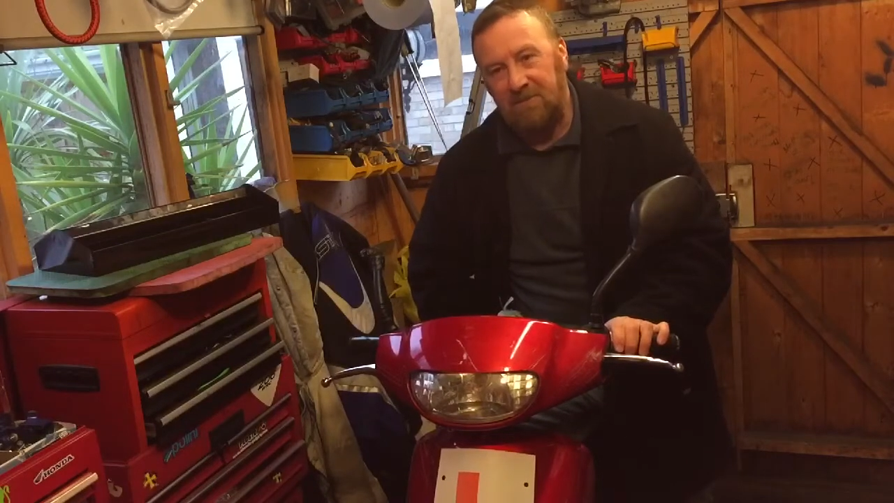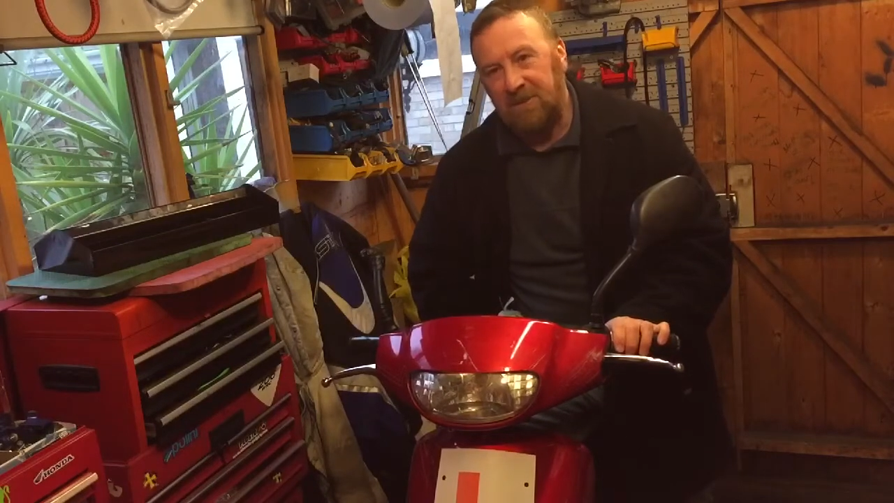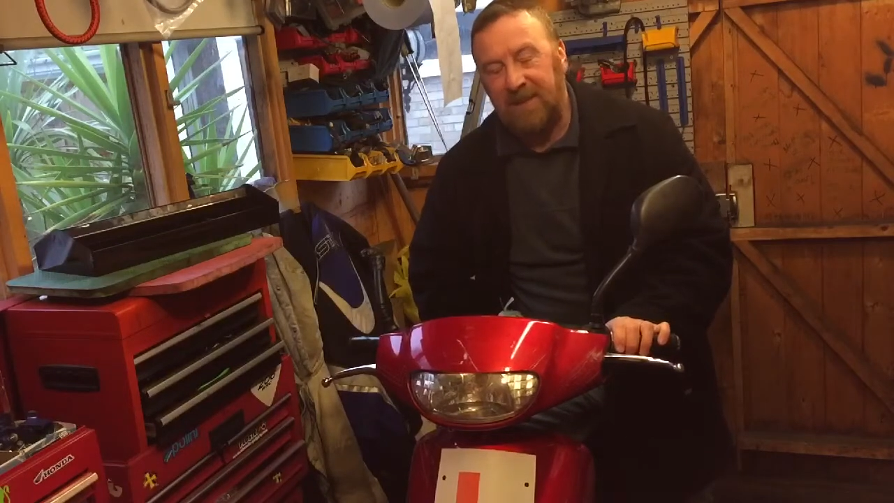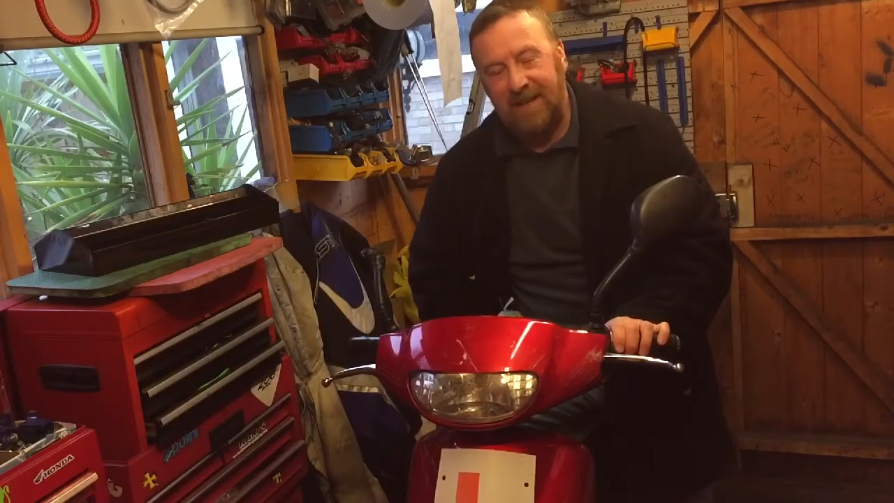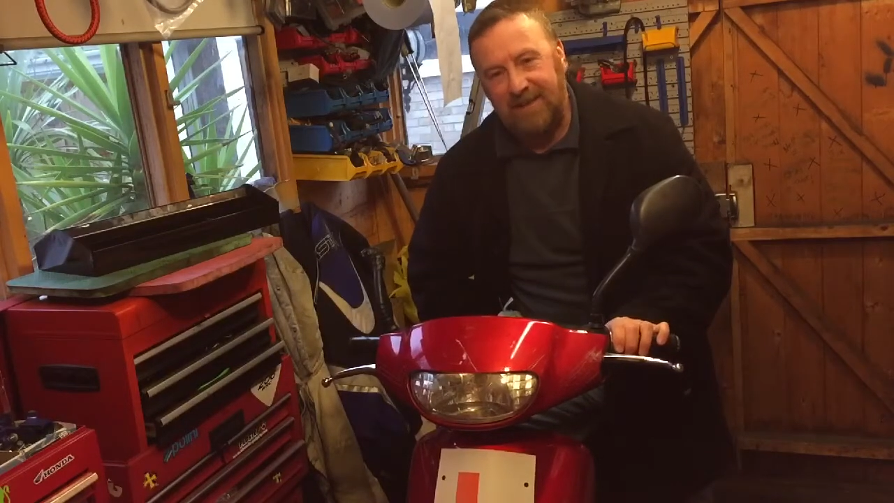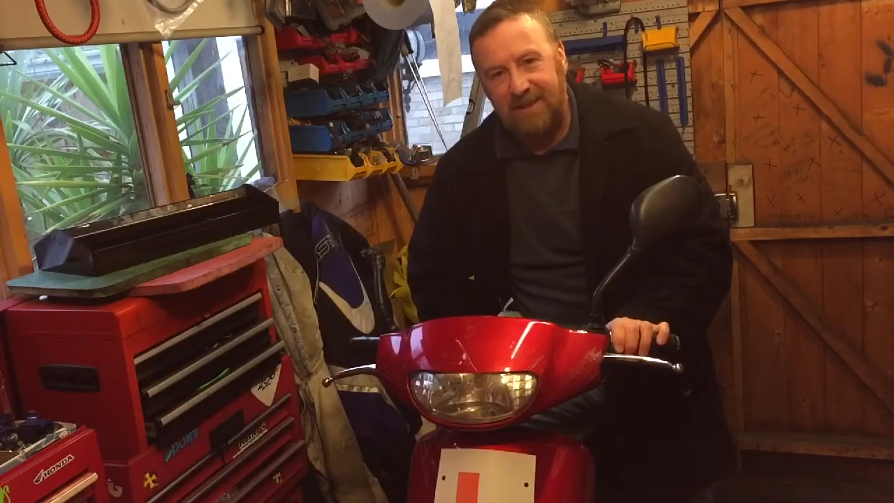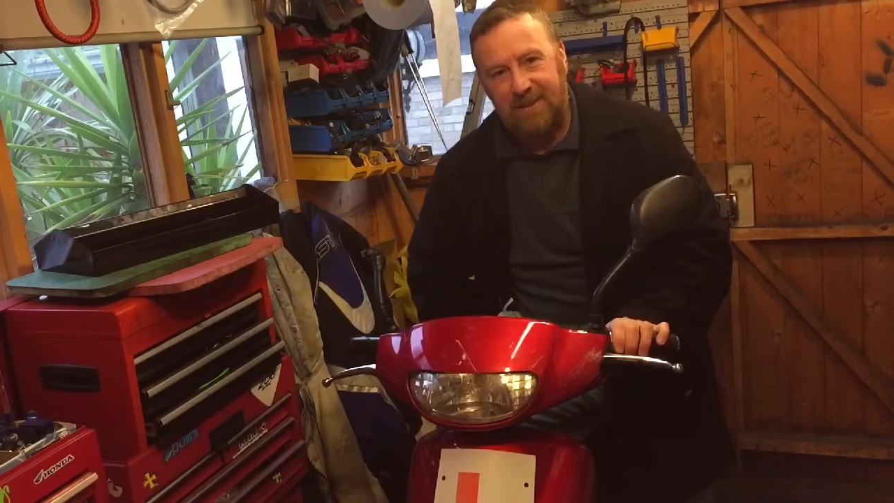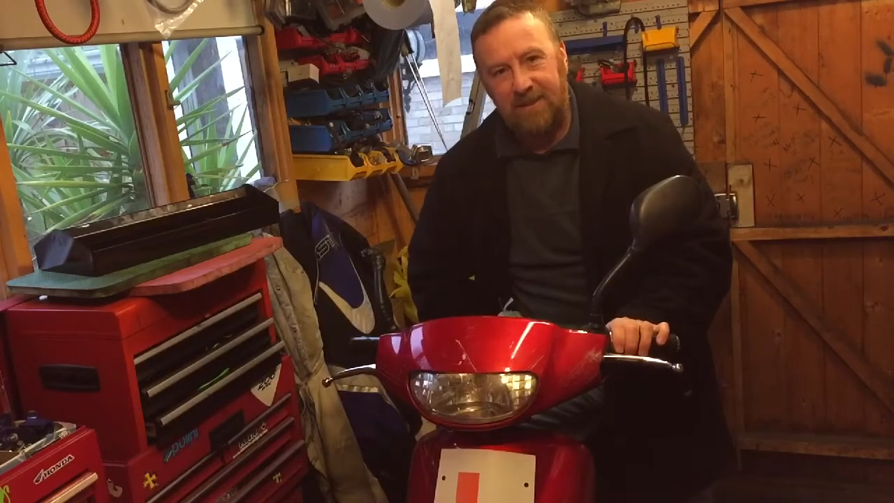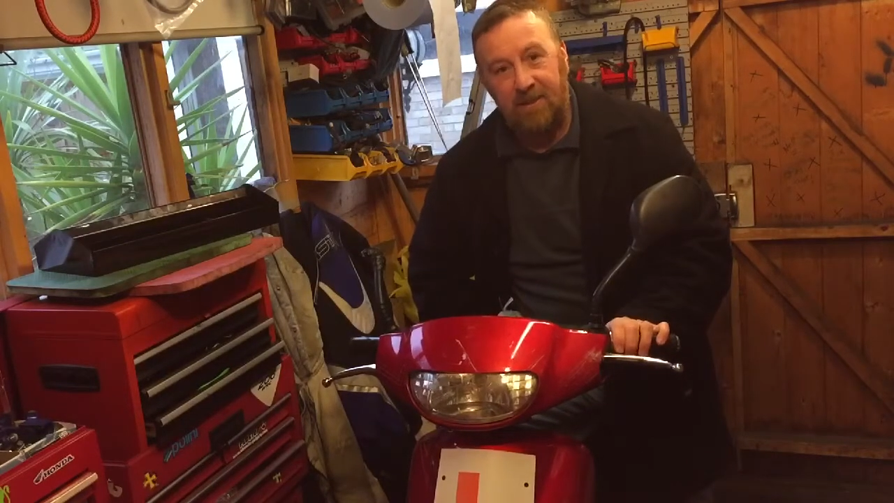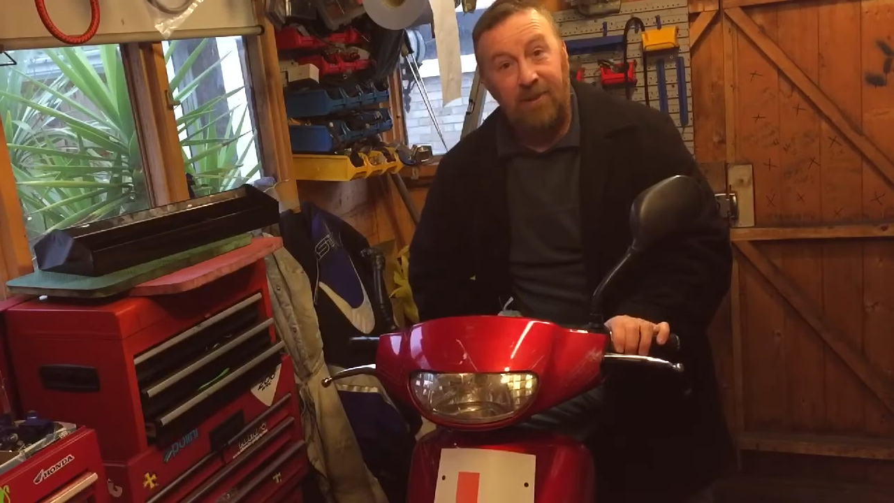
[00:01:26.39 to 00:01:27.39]

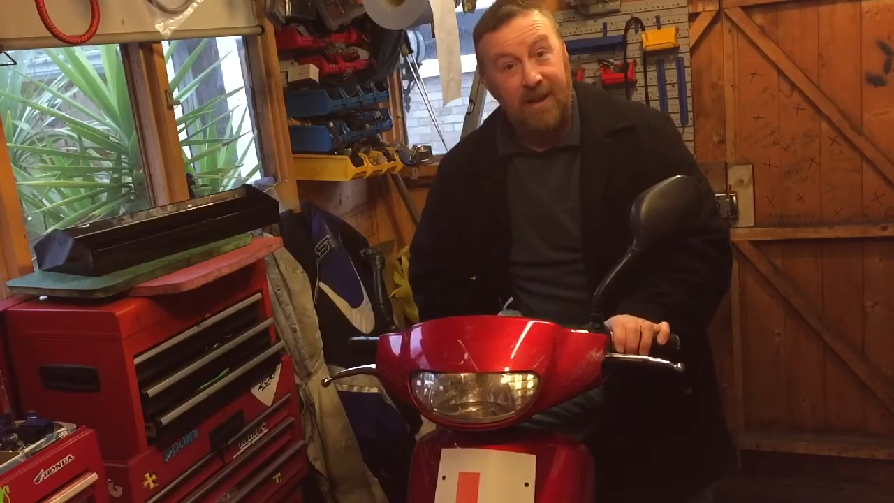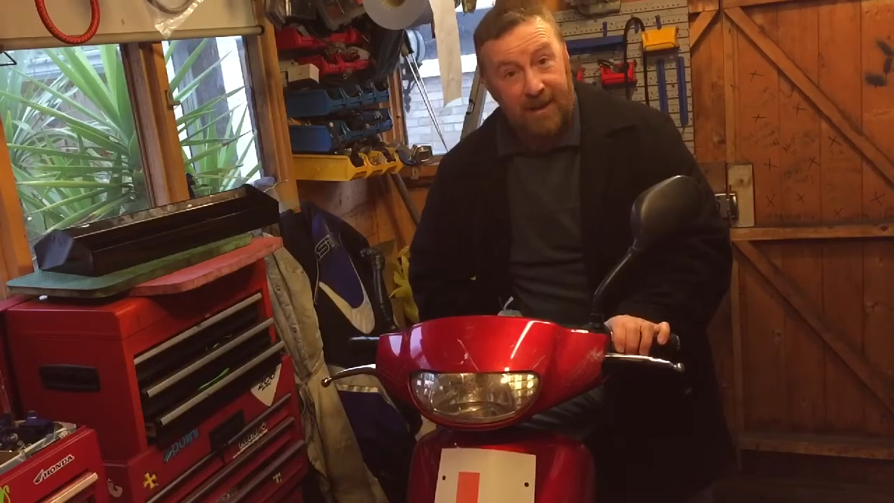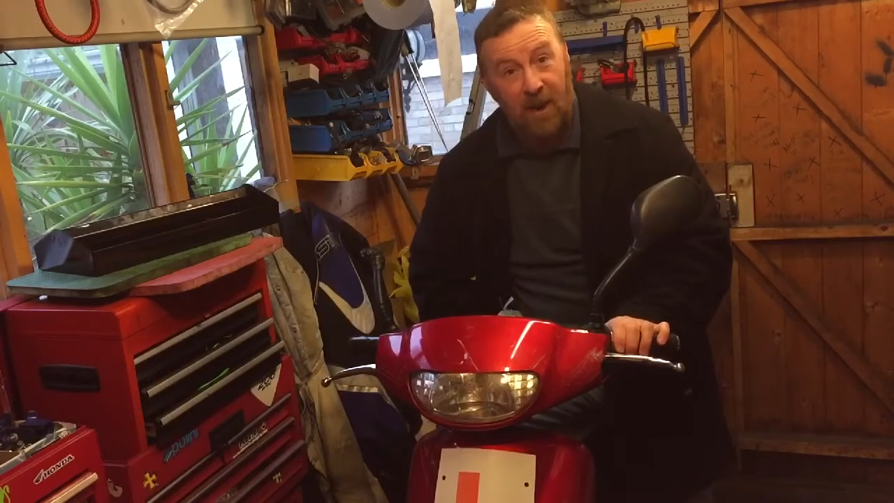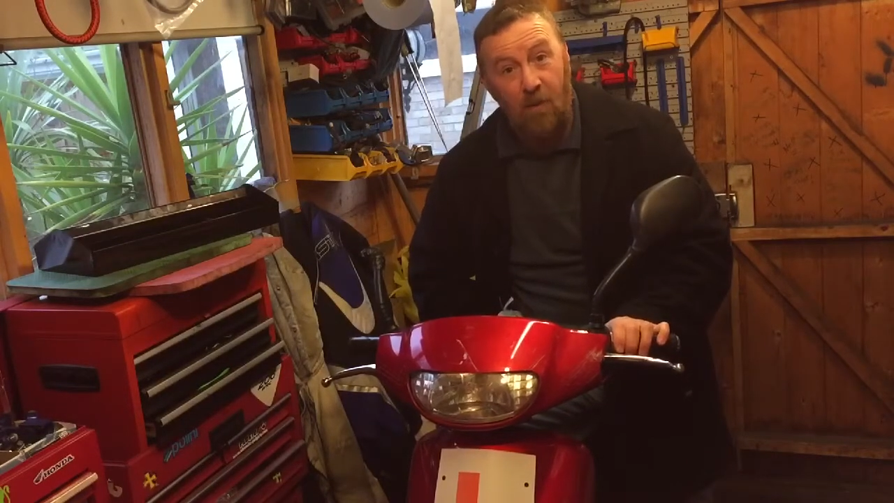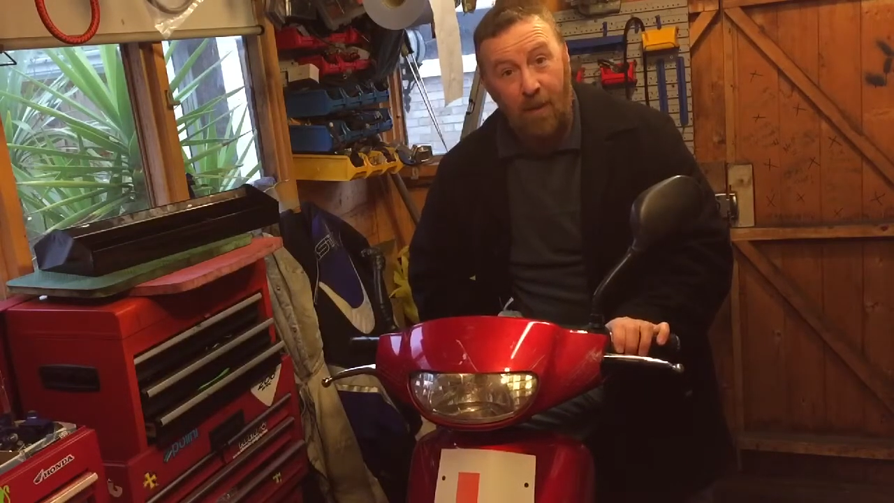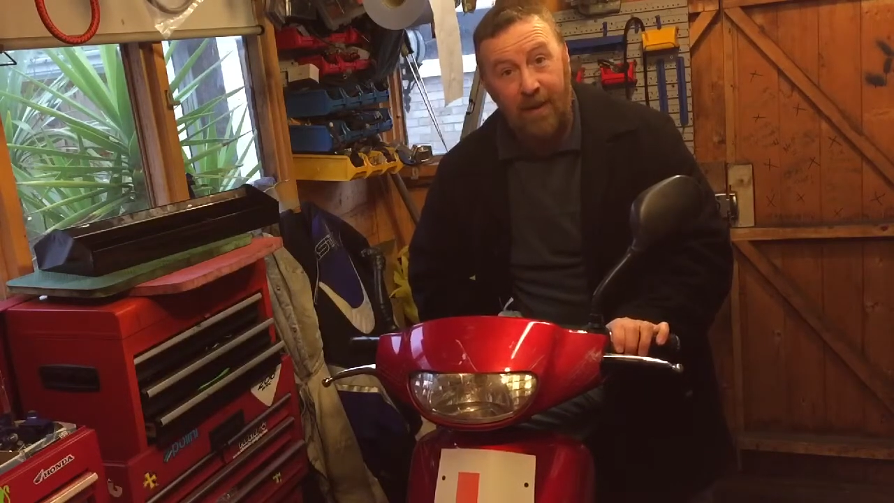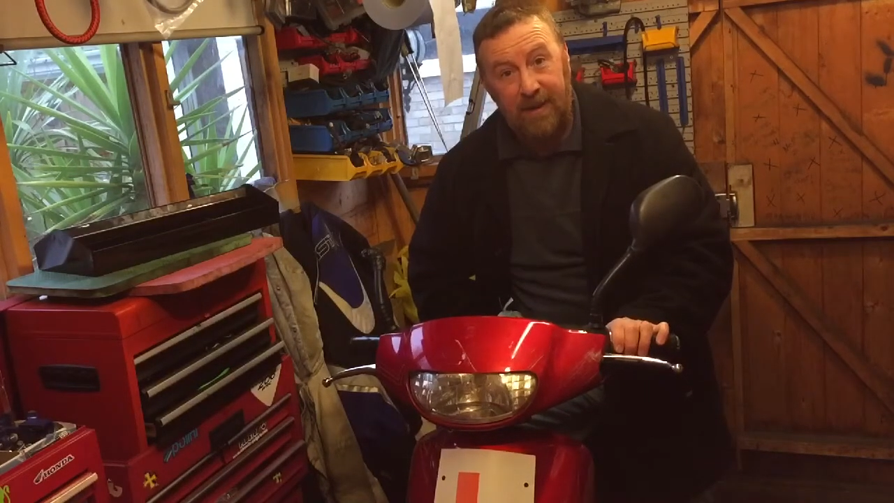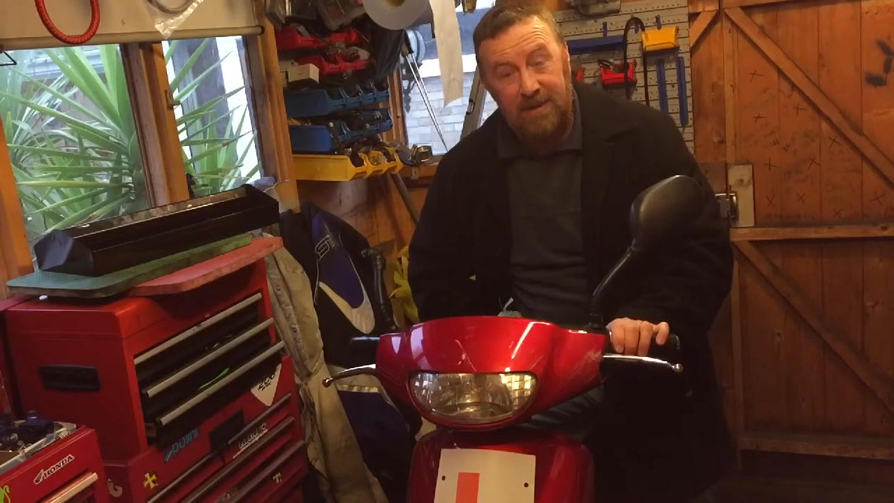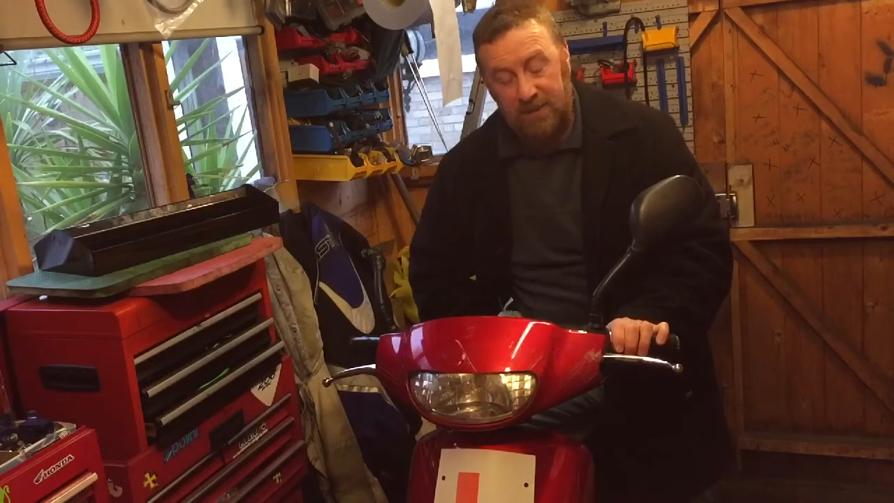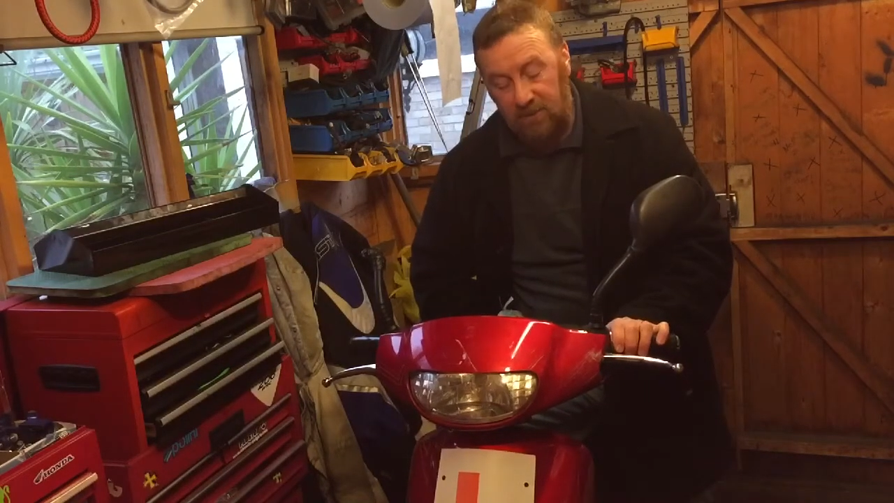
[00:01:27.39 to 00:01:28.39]
sexist, great girl
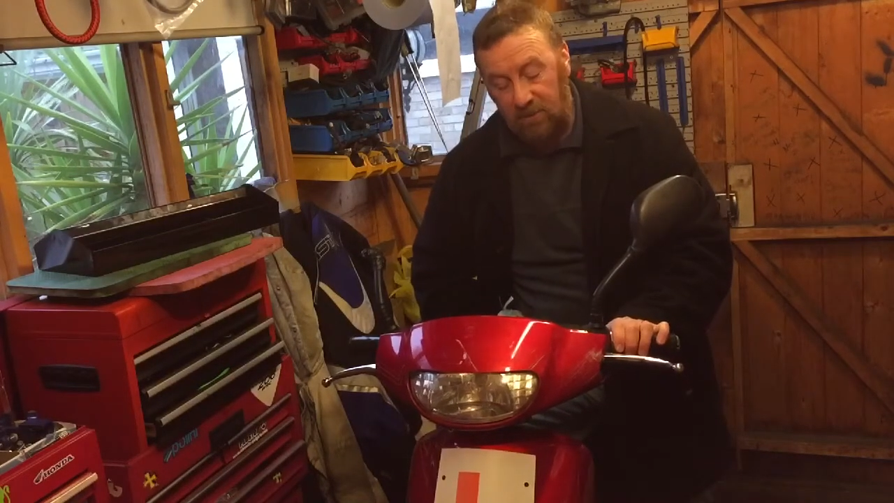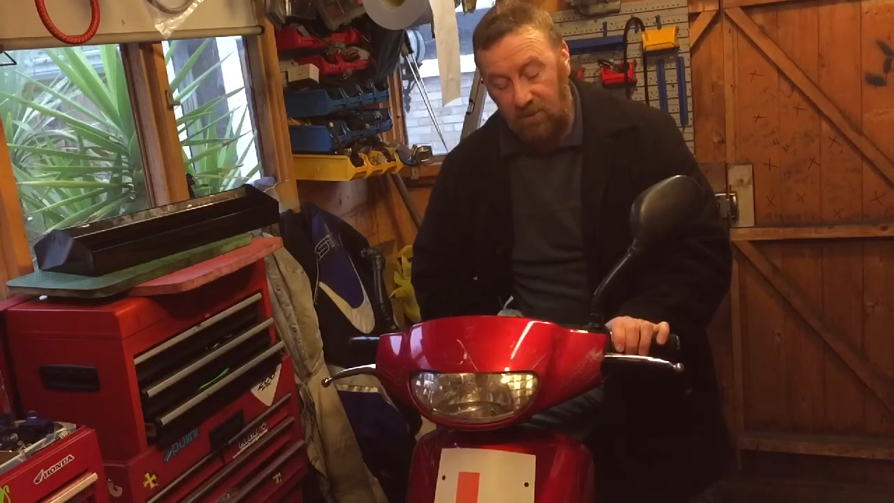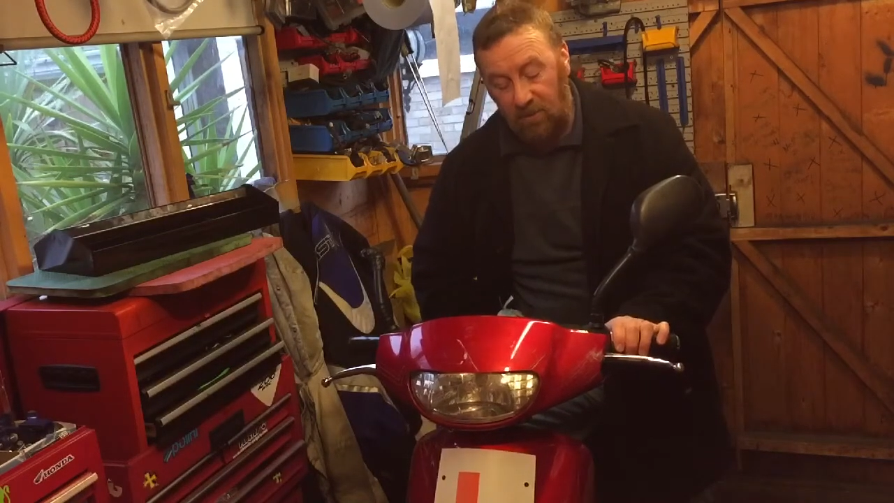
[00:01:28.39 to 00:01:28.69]
bikes,